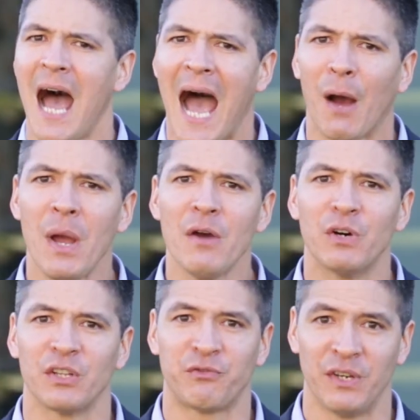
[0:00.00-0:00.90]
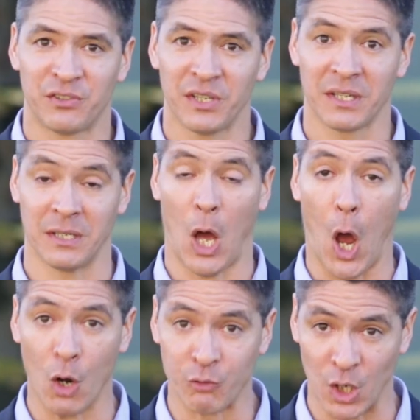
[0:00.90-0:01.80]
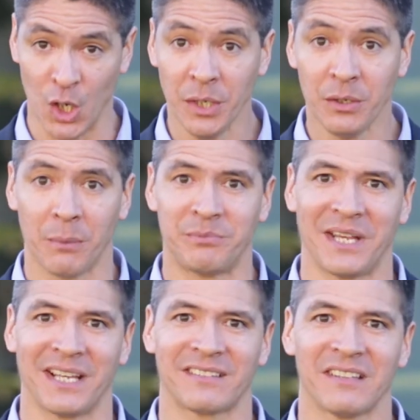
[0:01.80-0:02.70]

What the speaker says: However, for certain overlearned objects